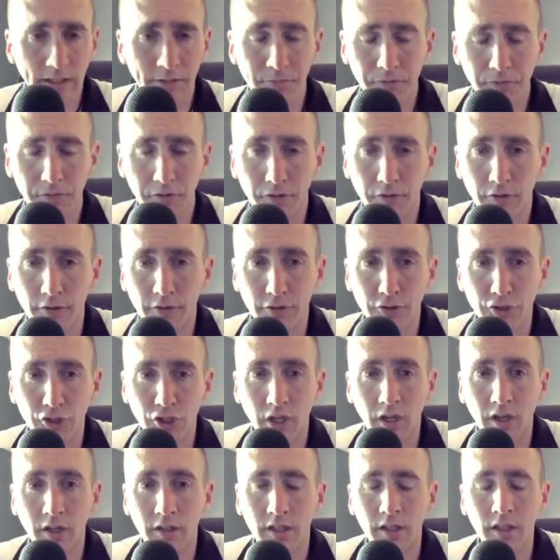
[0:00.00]
the third
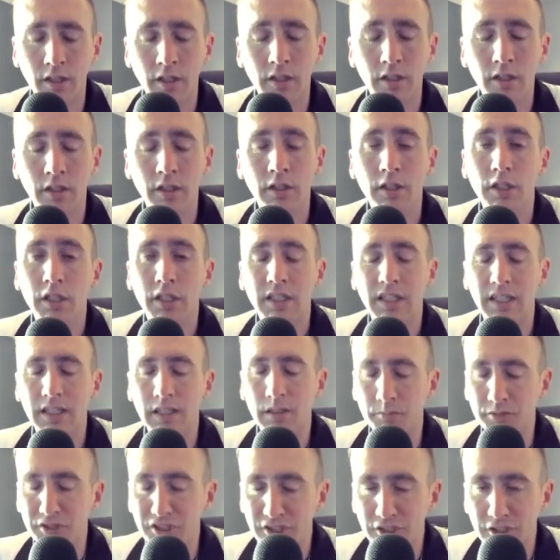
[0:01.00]
shock,
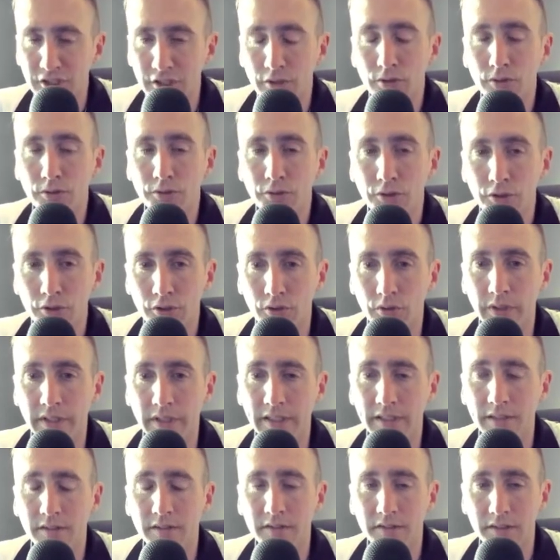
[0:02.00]
I'm still
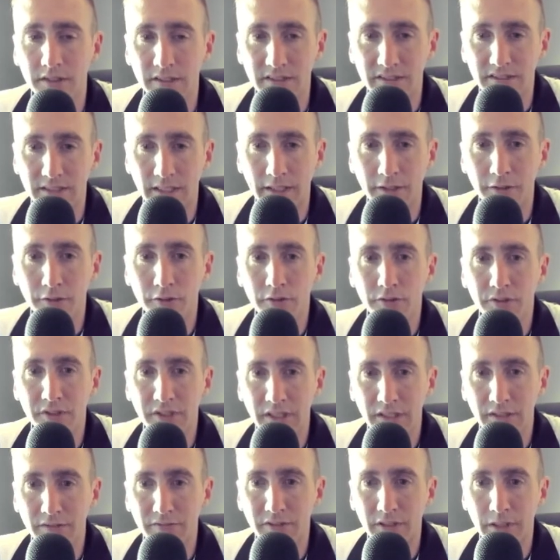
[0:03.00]
doing the standard
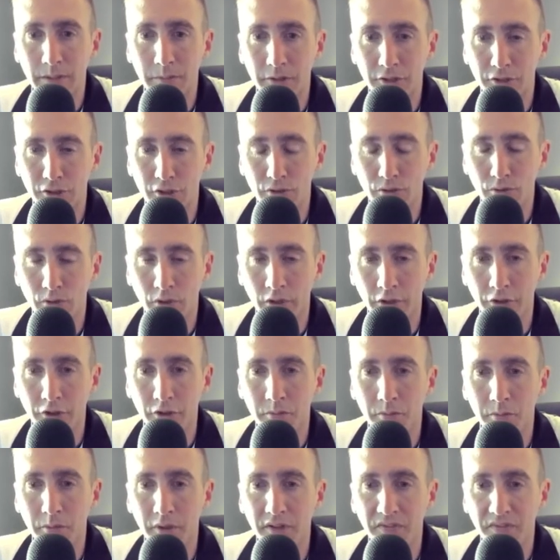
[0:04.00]
defib at
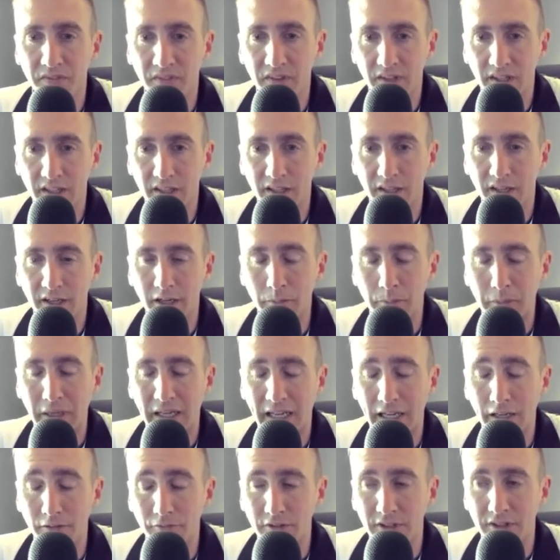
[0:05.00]
200, but then I'm
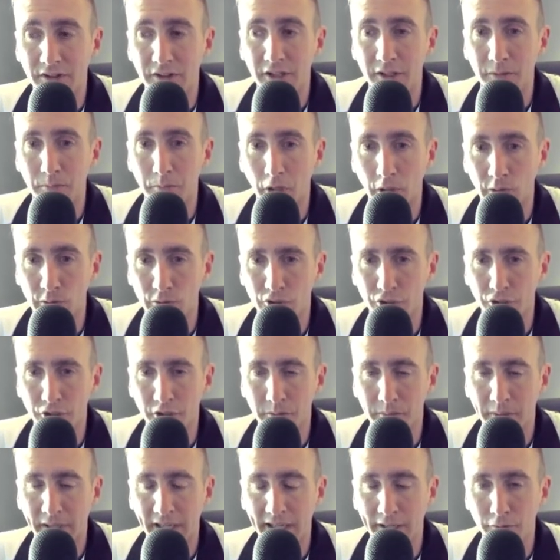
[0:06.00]
having the posterior
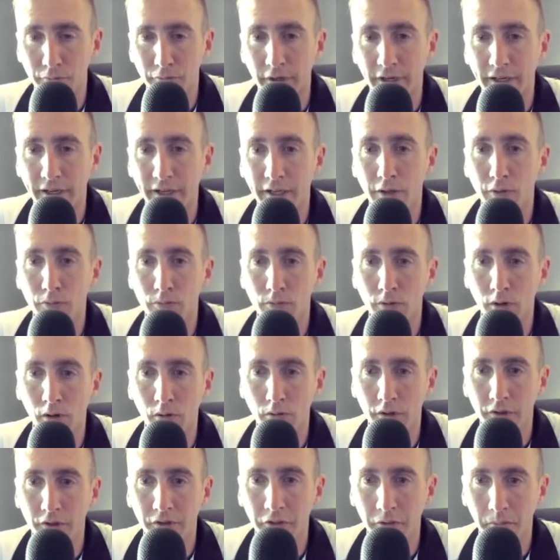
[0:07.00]
pad ready,
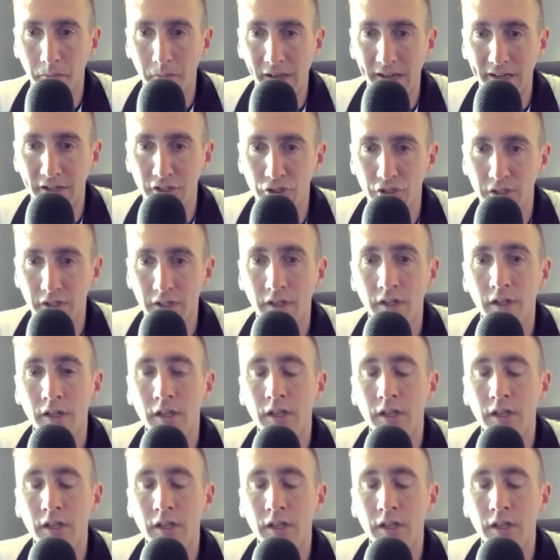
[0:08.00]
rolling the patient,